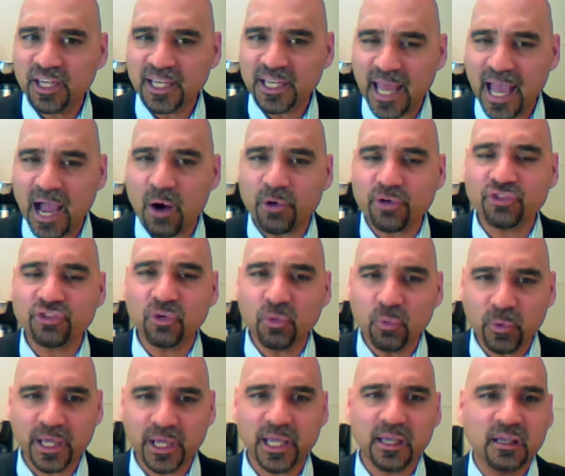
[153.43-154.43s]
15
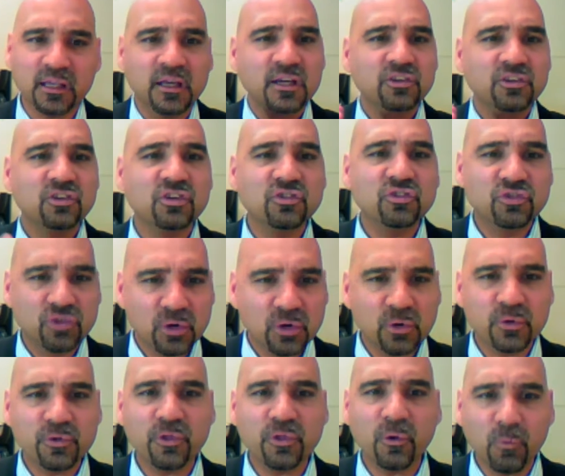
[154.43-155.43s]
hours a week
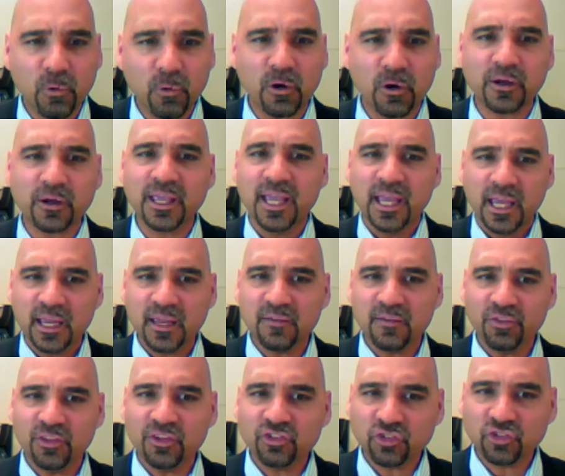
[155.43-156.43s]
to do the
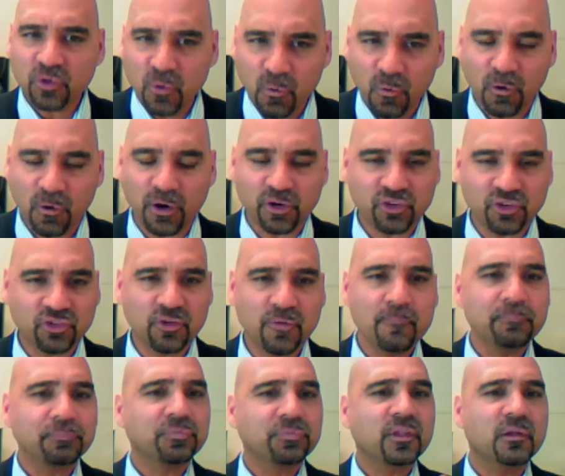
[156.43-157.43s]
work in this
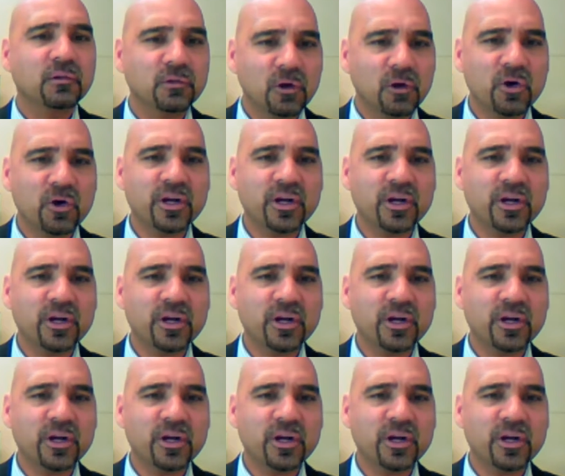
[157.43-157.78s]
course.